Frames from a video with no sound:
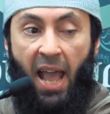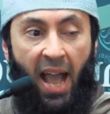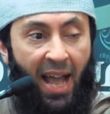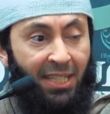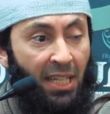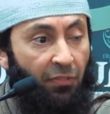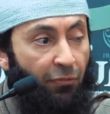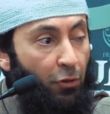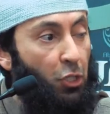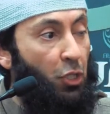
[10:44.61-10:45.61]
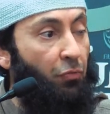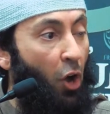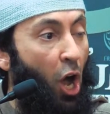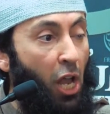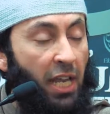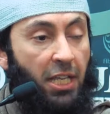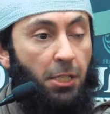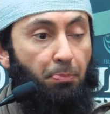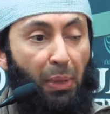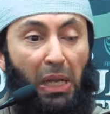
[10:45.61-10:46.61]
Hasad, first of all,
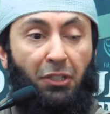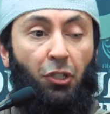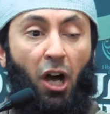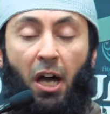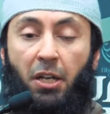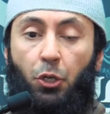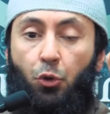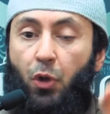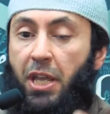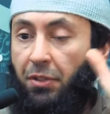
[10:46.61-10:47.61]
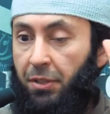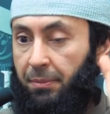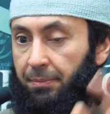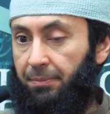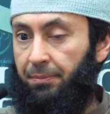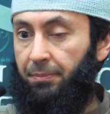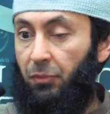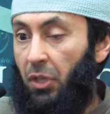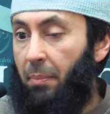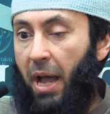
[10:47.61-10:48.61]
is built on greed,
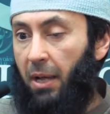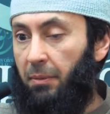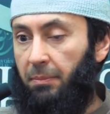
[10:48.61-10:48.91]
tama.